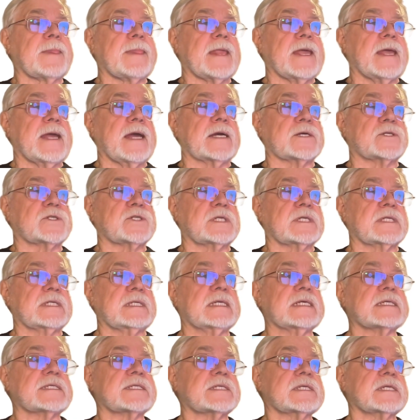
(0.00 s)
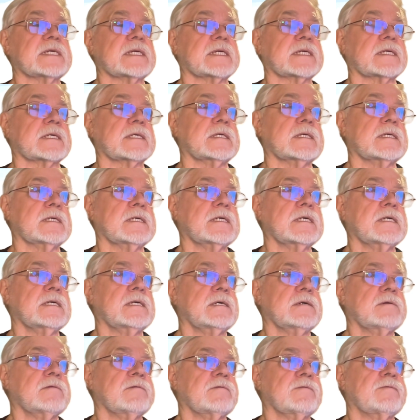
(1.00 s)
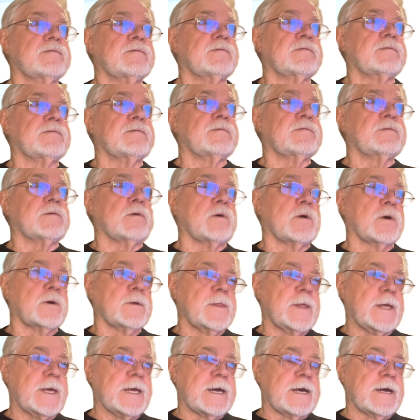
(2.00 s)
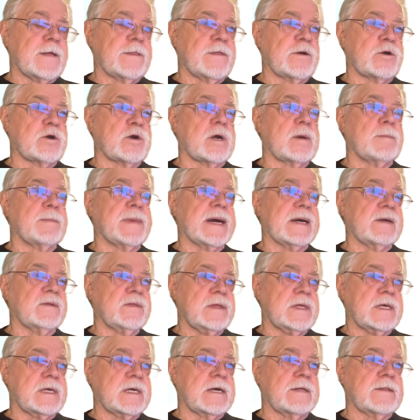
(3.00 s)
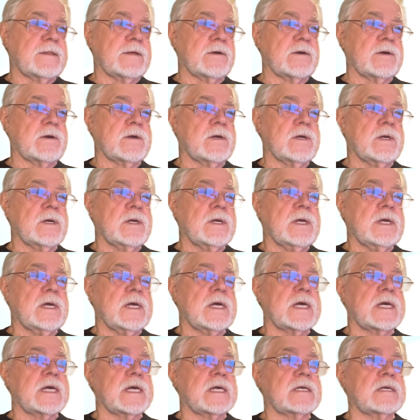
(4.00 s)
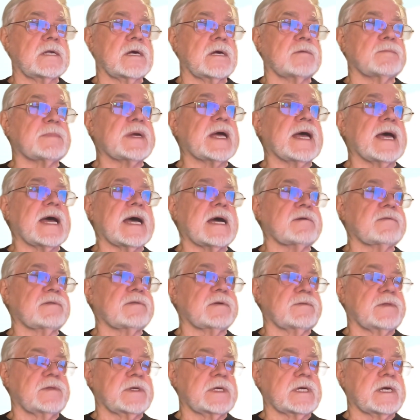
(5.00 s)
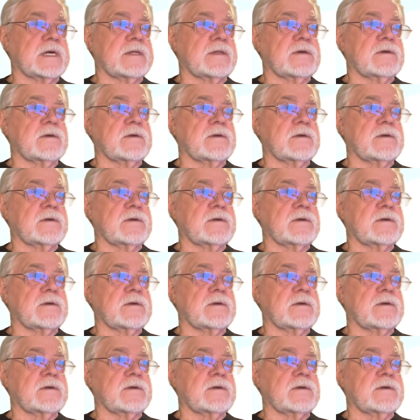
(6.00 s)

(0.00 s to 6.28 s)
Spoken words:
actually listening for the other, about the other, and on behalf of the other.